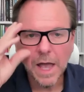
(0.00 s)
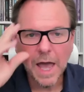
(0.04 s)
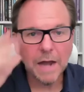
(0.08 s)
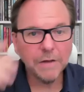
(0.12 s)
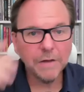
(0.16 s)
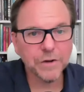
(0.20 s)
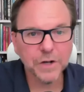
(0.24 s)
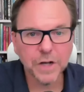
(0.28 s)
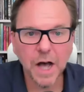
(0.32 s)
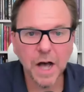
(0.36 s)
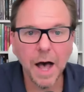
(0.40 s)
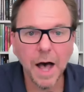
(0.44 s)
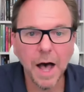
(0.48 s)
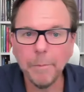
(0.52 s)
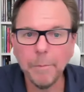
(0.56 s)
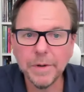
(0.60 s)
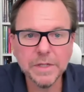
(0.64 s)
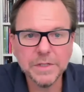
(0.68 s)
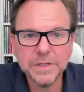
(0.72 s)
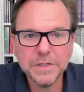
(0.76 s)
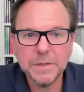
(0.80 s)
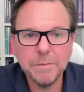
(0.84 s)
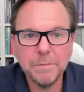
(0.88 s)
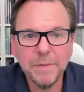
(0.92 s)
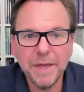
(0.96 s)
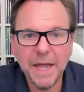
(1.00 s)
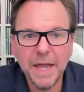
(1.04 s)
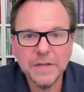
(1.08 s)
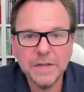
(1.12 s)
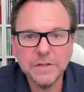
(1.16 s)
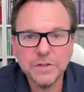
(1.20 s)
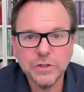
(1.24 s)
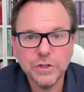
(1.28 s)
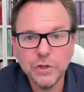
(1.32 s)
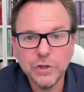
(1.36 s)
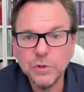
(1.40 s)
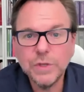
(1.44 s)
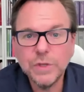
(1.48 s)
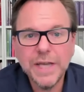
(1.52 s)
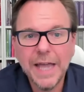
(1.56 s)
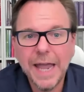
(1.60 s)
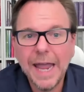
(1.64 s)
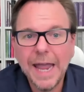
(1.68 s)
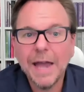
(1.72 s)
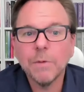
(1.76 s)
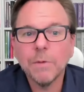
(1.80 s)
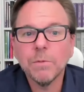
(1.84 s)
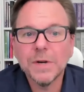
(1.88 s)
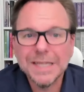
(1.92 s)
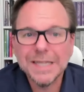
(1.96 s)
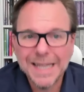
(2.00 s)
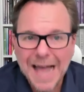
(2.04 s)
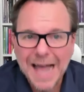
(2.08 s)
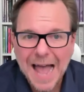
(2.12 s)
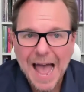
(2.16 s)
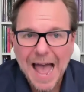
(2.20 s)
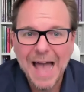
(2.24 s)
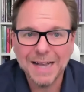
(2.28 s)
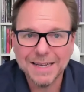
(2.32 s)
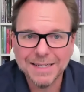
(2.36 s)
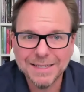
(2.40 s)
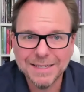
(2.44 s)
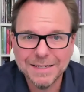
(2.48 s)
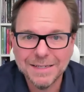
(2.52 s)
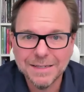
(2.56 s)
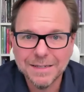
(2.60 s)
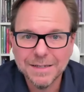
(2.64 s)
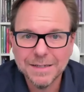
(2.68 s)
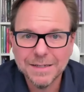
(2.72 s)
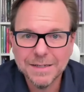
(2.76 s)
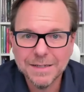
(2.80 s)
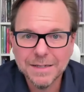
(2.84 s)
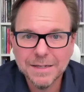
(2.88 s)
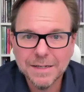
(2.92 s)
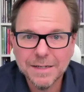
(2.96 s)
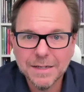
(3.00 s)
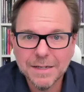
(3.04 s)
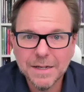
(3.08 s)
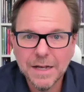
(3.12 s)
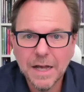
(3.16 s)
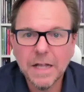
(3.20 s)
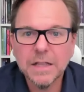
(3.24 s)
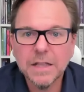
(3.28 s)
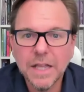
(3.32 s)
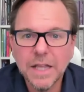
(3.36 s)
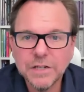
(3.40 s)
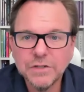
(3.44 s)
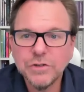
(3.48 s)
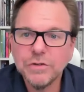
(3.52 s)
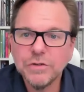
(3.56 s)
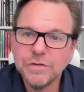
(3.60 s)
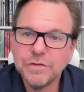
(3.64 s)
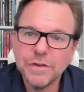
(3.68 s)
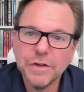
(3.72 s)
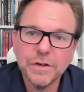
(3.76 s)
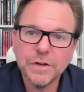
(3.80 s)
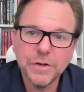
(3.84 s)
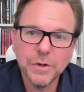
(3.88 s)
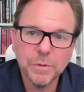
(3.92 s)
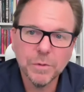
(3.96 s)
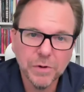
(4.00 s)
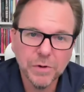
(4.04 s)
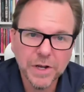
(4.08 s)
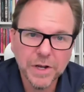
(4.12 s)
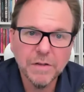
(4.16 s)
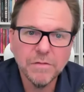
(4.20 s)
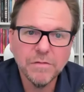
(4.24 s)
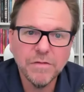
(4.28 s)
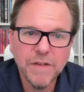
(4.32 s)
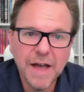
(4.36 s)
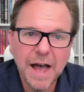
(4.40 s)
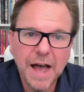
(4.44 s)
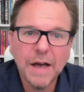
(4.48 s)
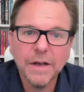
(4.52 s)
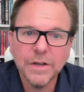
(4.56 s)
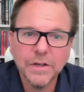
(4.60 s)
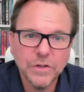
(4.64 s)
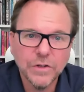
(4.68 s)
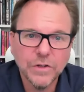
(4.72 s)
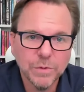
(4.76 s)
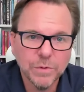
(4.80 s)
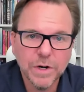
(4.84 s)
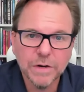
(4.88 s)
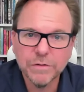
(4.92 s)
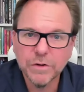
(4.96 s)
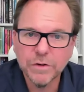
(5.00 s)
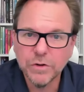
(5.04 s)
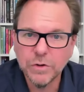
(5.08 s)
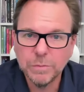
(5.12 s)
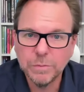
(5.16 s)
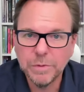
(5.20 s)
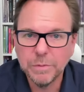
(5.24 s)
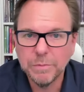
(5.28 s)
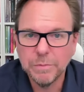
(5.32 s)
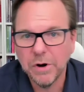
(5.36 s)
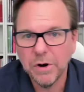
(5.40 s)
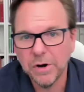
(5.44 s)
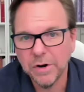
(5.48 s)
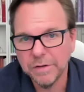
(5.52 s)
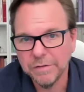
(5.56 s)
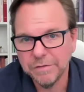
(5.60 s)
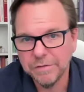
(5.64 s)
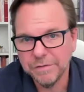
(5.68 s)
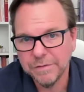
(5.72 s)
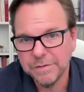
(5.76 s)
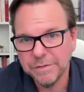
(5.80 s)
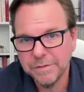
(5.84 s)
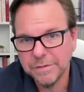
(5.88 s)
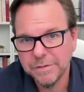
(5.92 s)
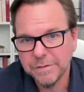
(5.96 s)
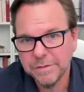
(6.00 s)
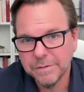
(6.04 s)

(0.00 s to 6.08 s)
And if you're competency-based, you can't relax unless you feel you're bringing value to whatever group you're part of.